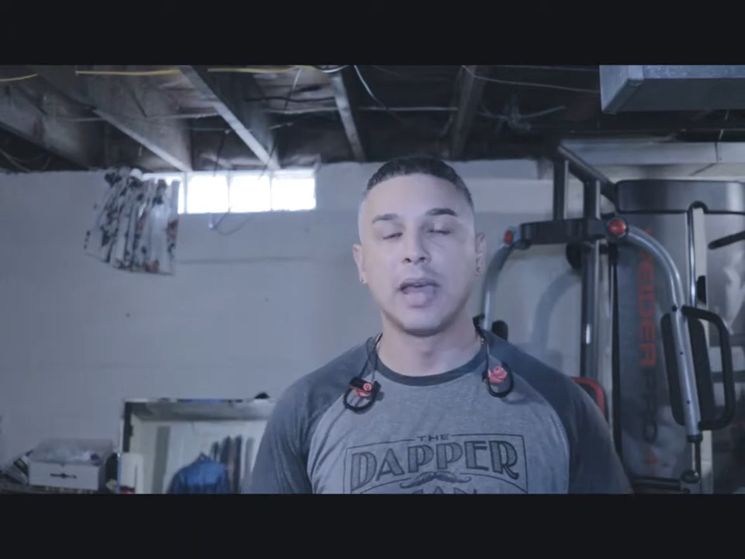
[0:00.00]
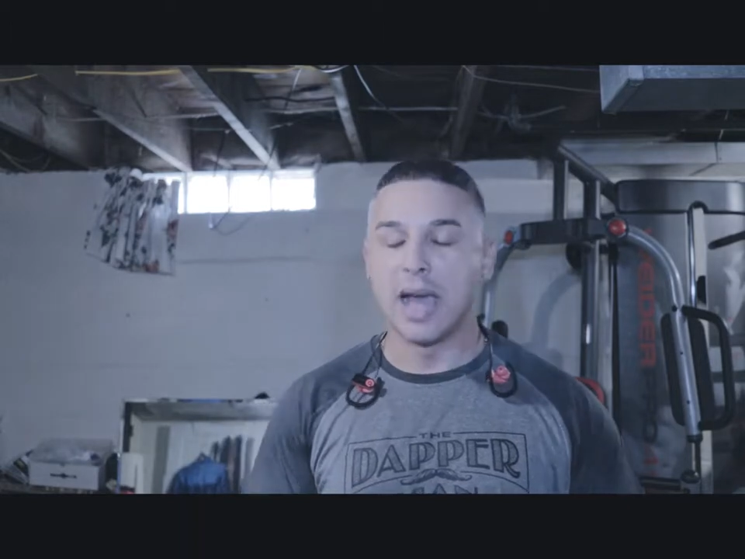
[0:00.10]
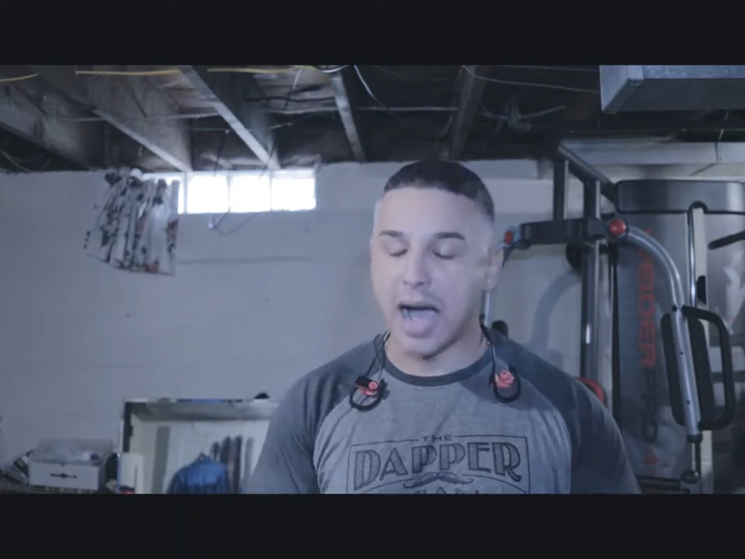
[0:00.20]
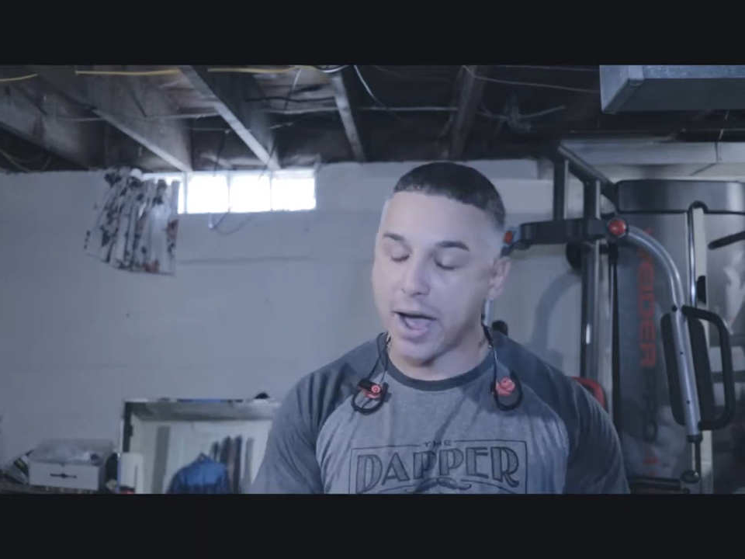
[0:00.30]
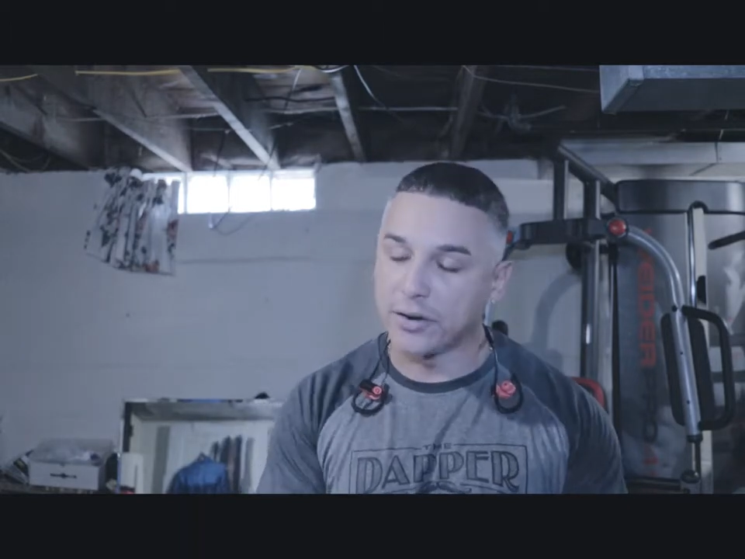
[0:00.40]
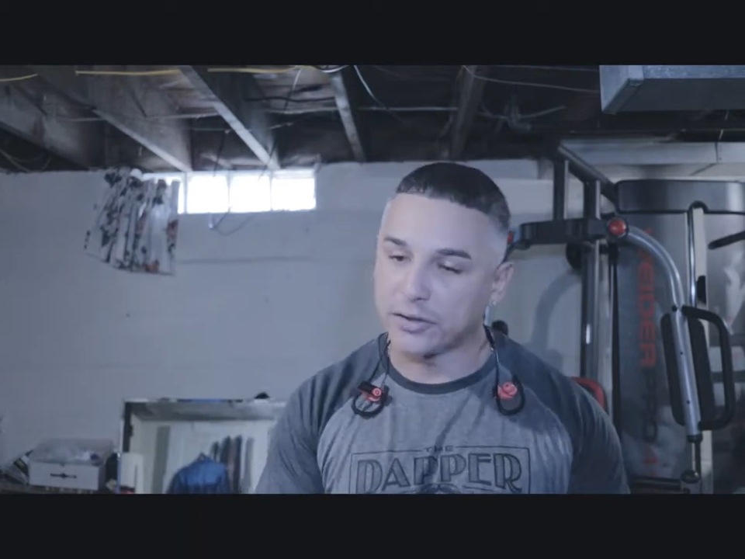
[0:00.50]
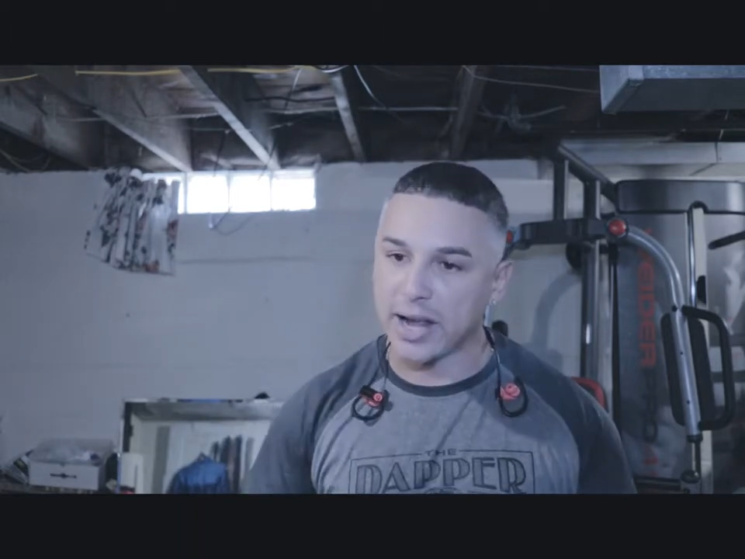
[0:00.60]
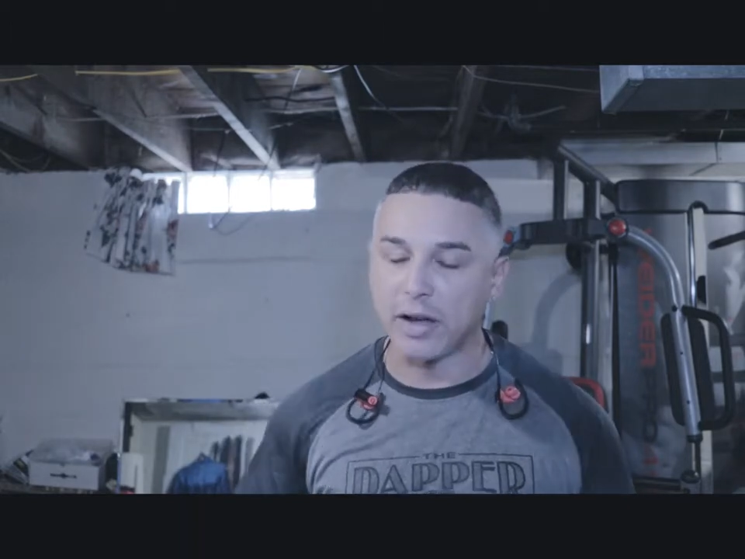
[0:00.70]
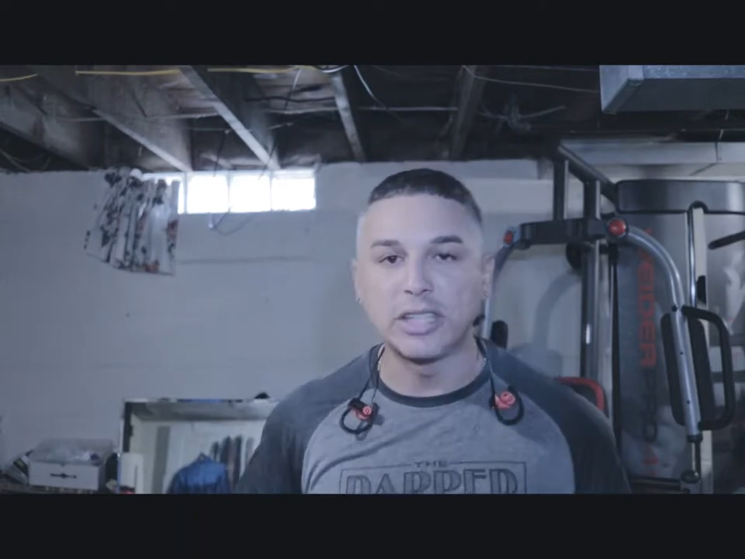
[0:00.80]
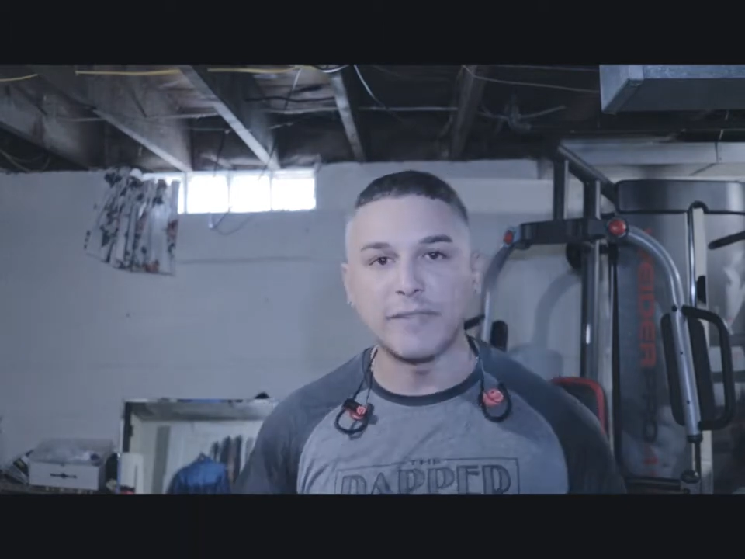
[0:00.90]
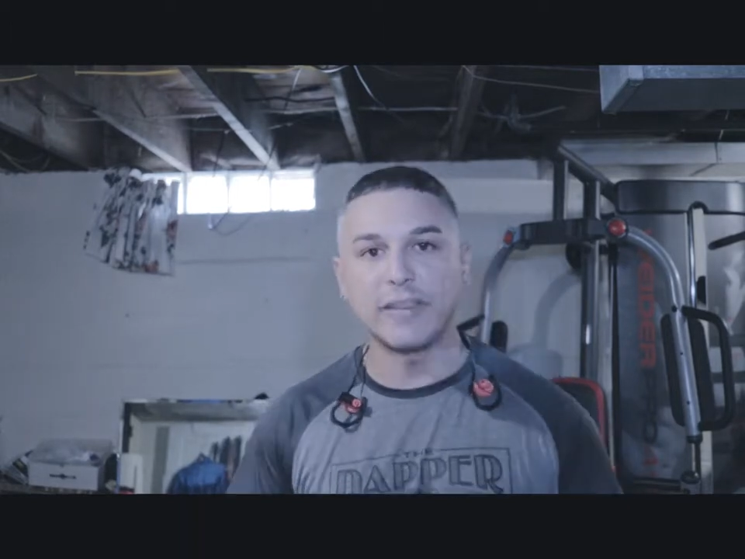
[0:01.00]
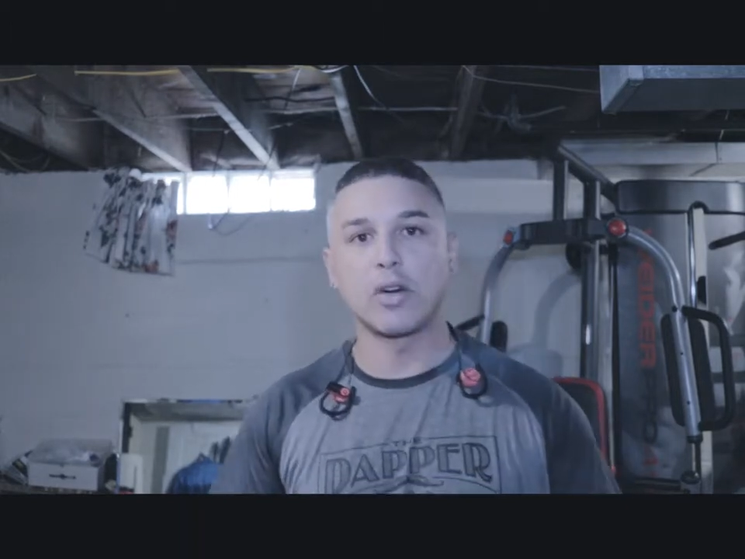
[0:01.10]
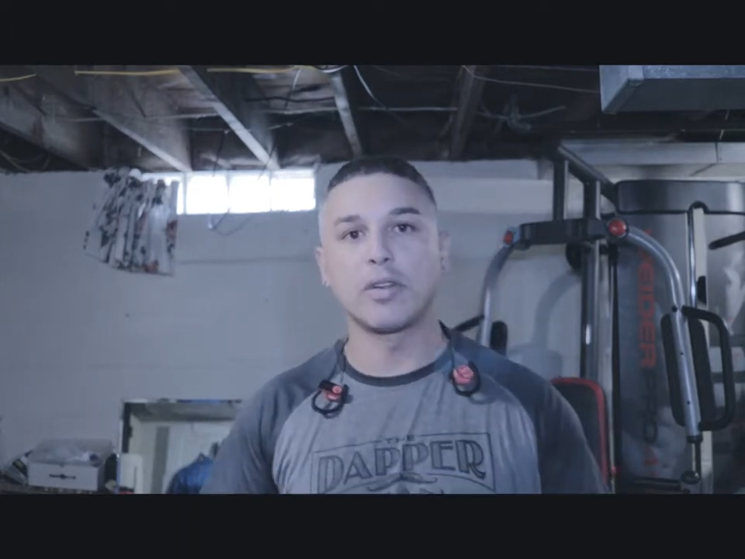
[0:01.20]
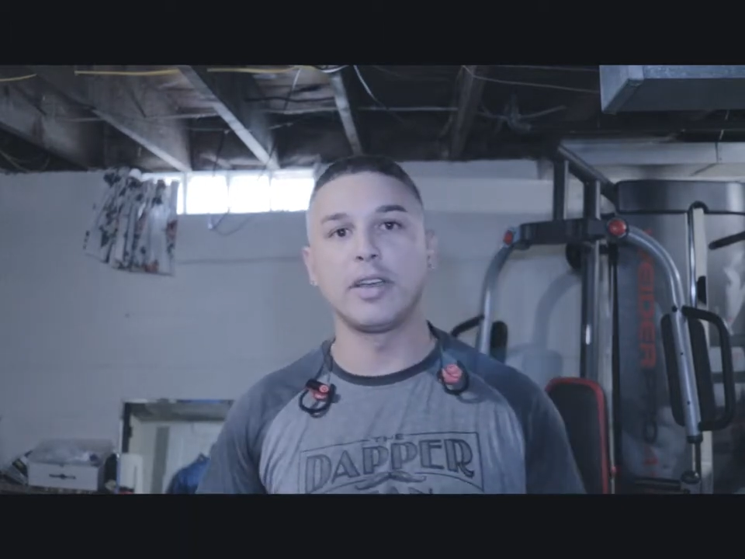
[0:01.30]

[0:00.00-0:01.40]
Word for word: I understand how difficult it